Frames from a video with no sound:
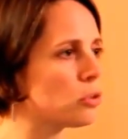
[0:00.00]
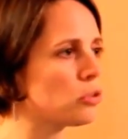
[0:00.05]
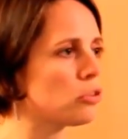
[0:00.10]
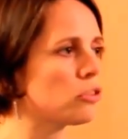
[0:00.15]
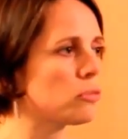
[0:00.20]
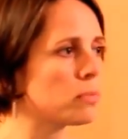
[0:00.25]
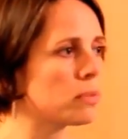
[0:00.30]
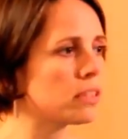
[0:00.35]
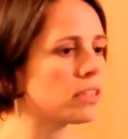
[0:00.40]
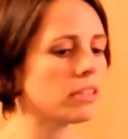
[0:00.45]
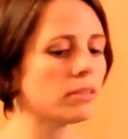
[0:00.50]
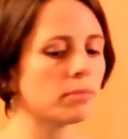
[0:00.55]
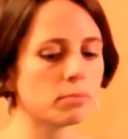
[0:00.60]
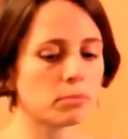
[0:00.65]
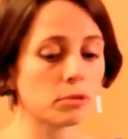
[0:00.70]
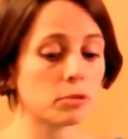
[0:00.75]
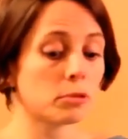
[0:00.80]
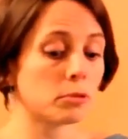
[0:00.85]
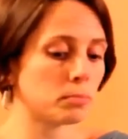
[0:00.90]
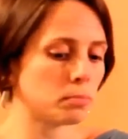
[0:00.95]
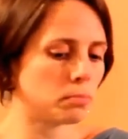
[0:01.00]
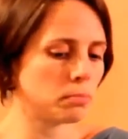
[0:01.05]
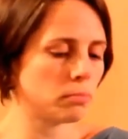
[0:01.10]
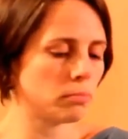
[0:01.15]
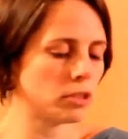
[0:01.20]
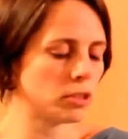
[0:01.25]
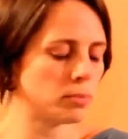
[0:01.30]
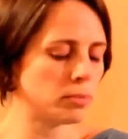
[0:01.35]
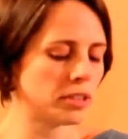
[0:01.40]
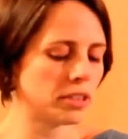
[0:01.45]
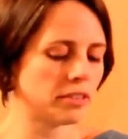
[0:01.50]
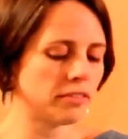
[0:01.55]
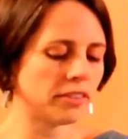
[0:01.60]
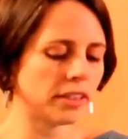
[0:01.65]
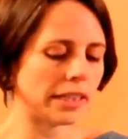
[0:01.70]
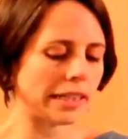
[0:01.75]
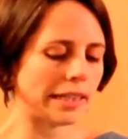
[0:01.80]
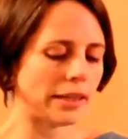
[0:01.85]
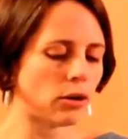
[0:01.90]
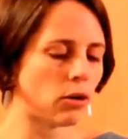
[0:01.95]
on
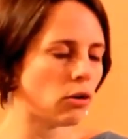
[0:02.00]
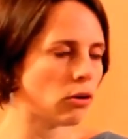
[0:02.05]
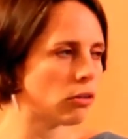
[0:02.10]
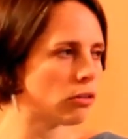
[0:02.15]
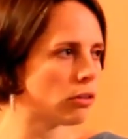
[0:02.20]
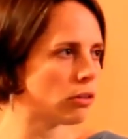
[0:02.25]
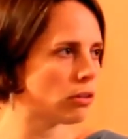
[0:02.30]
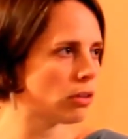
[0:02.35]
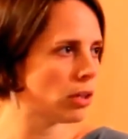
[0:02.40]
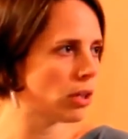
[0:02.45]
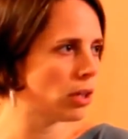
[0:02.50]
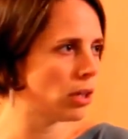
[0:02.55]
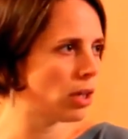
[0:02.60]
specifically on